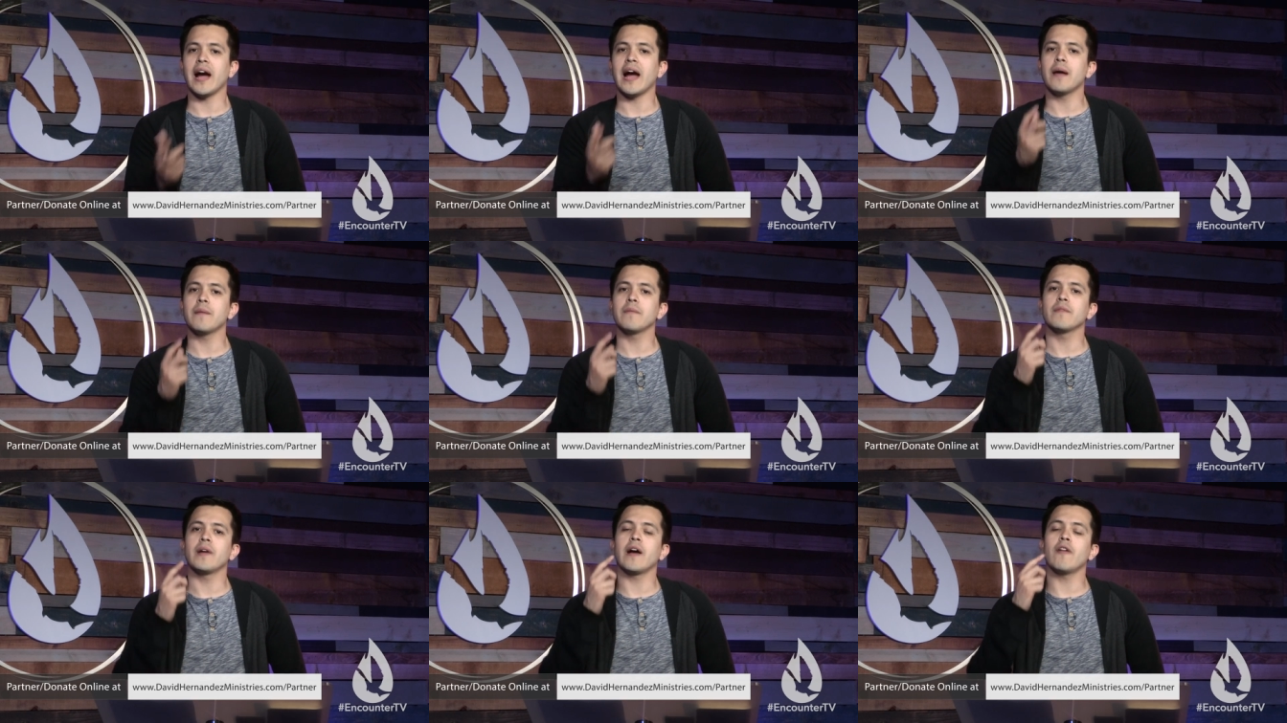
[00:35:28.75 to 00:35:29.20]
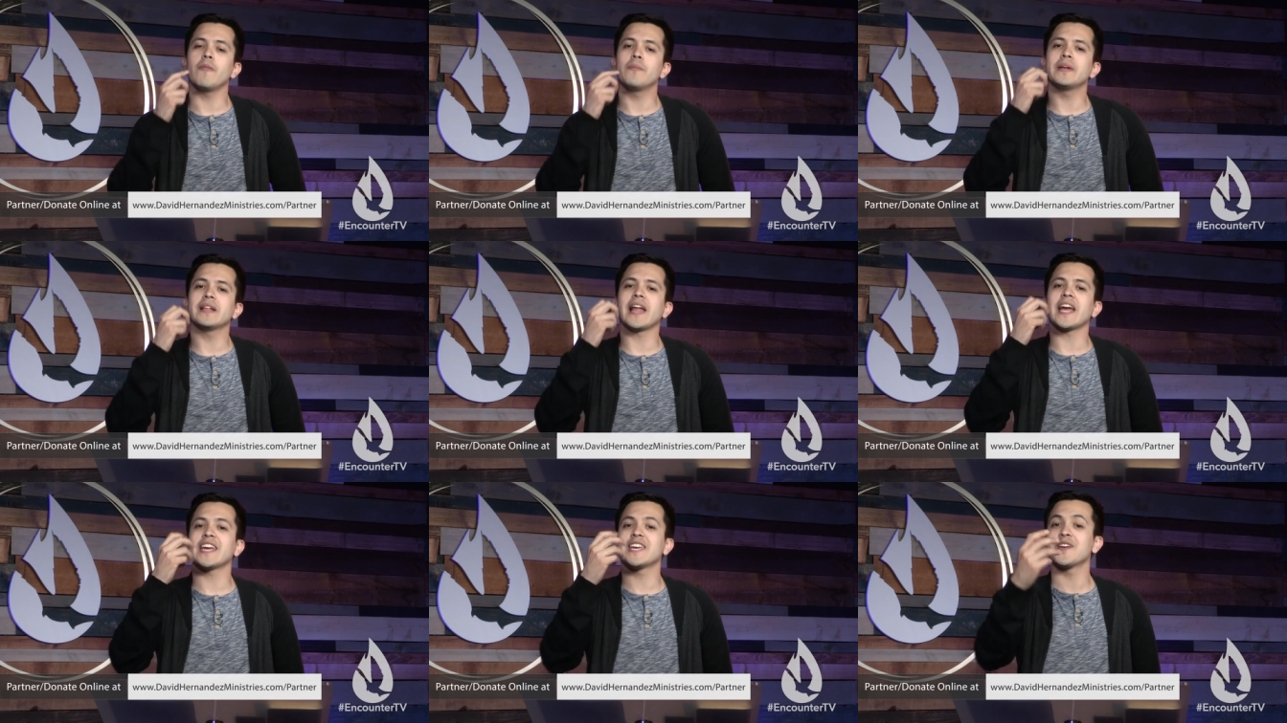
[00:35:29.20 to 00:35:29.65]
I'm, i will
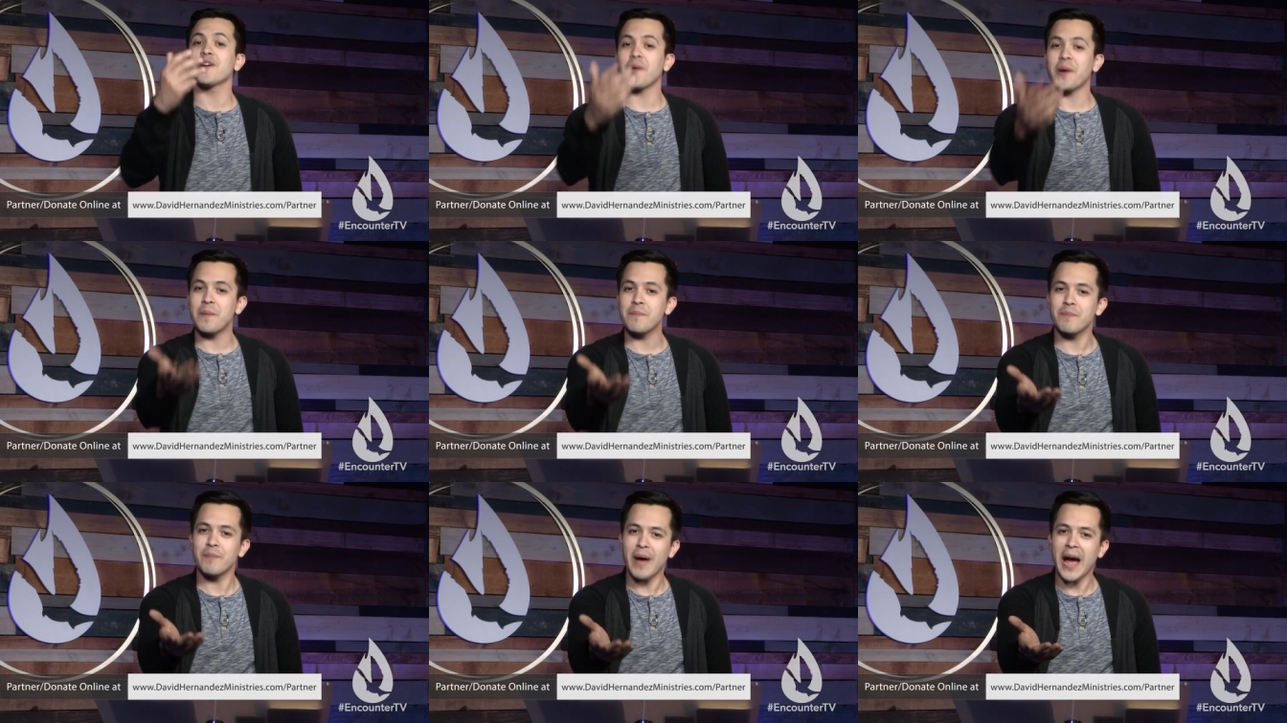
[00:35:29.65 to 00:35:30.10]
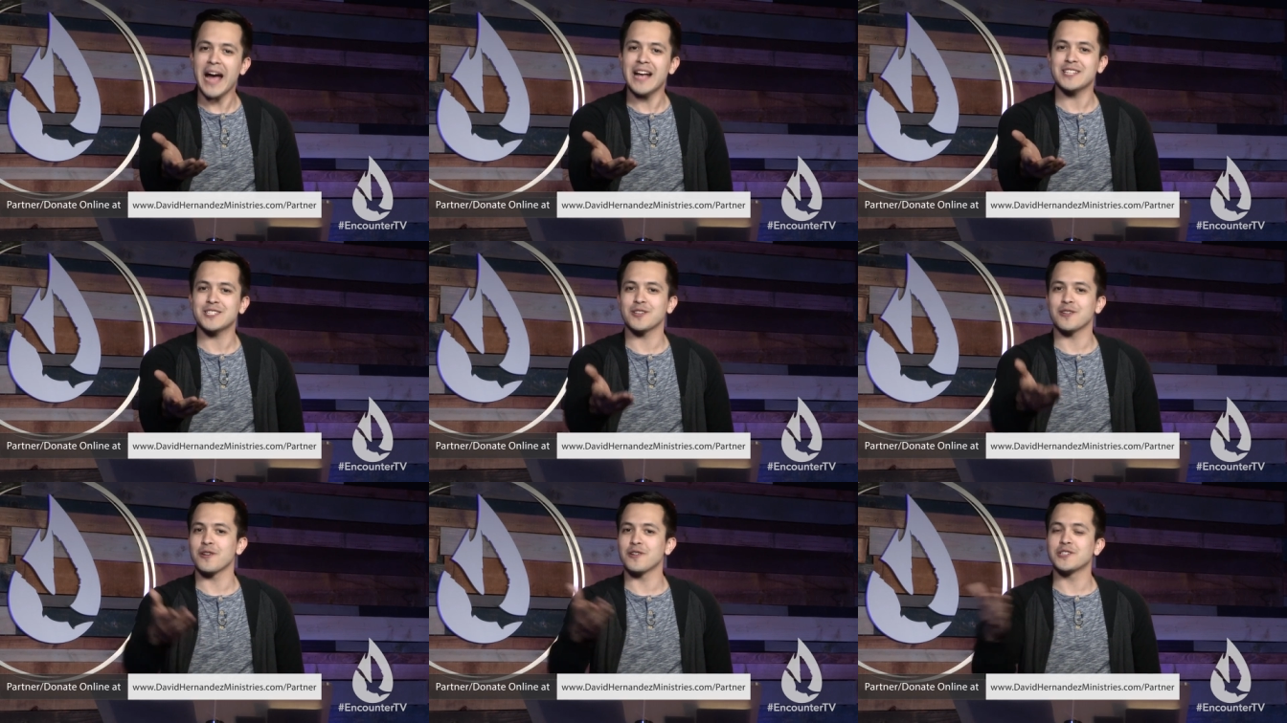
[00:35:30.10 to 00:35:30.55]
be like your
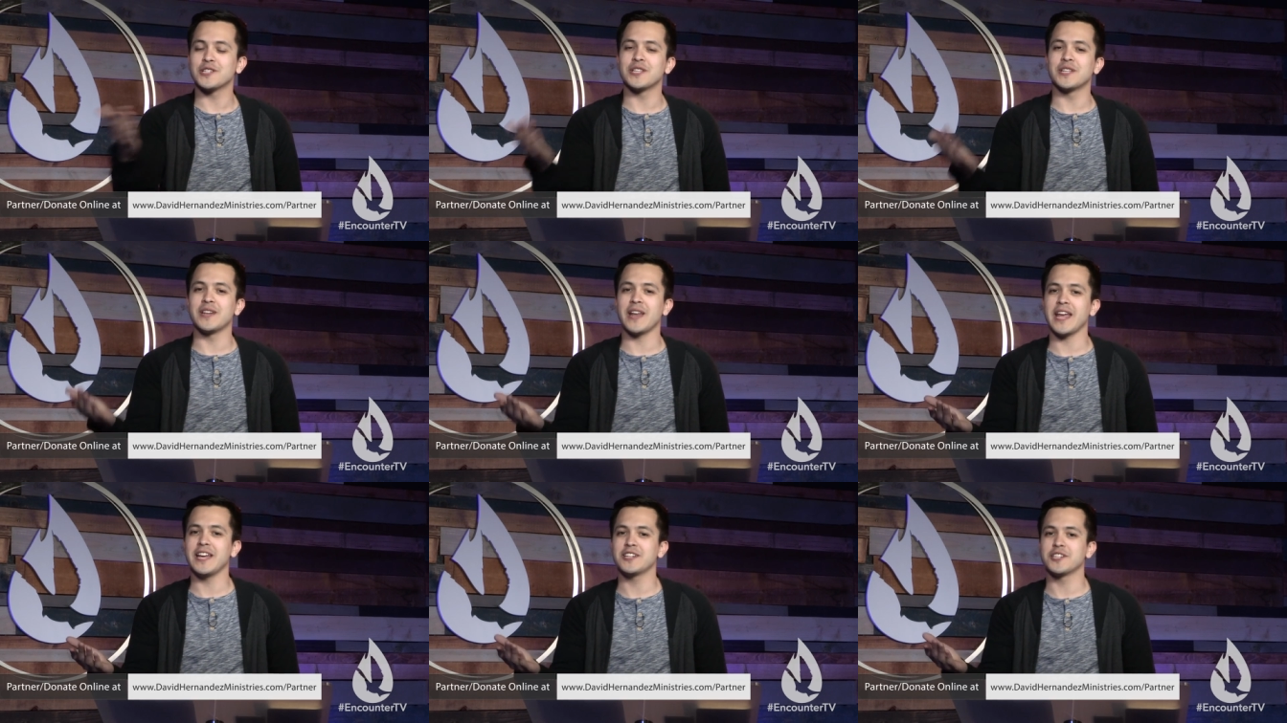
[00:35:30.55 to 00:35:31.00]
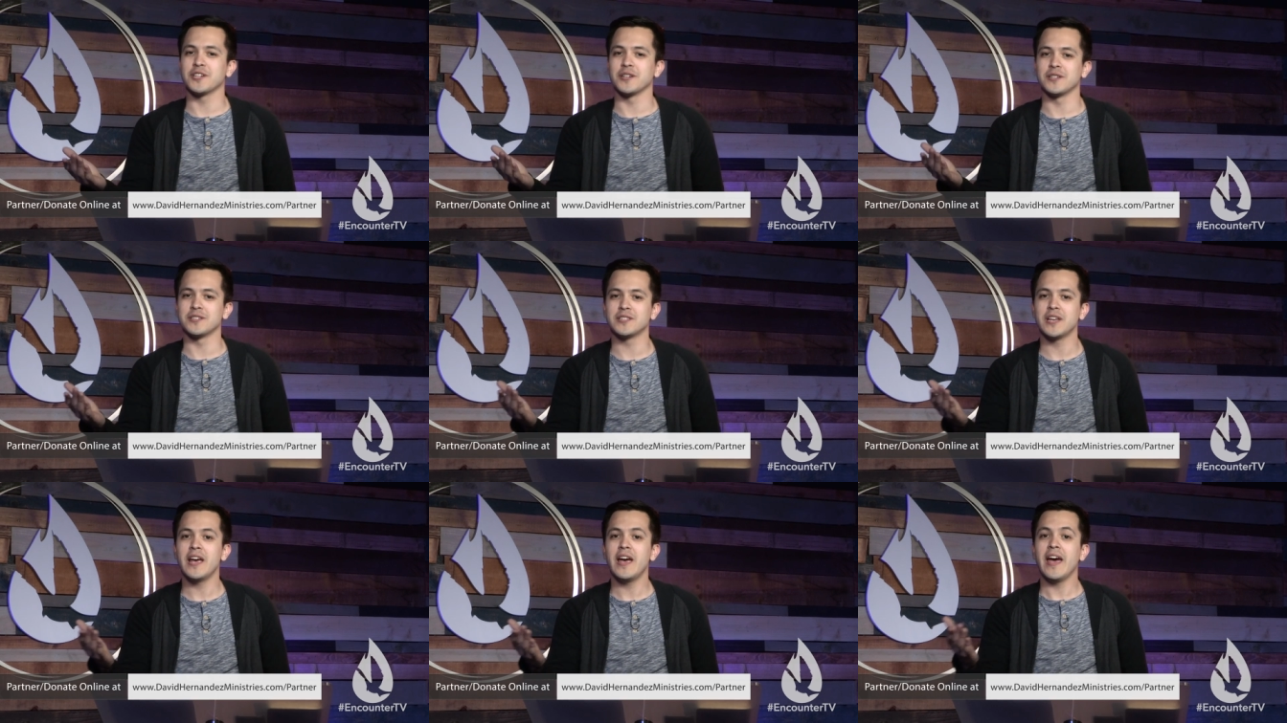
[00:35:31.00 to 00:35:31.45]
ambassador to the
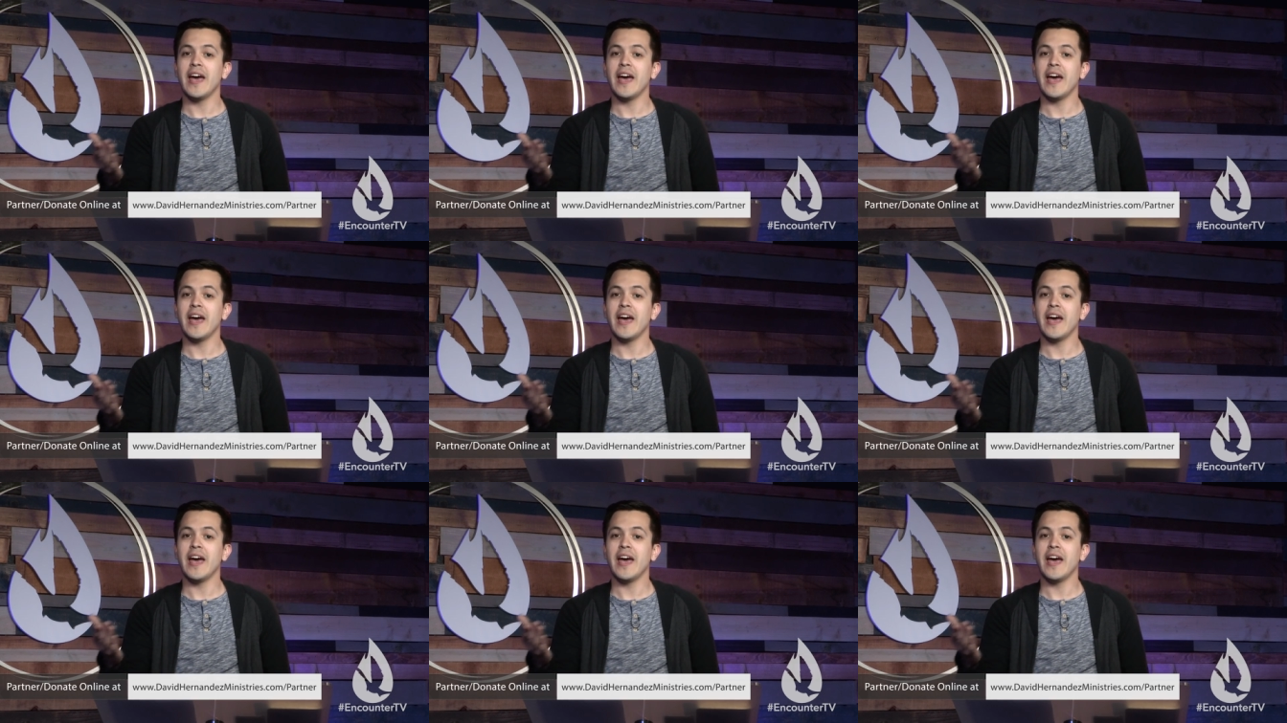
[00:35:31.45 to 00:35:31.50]
nations,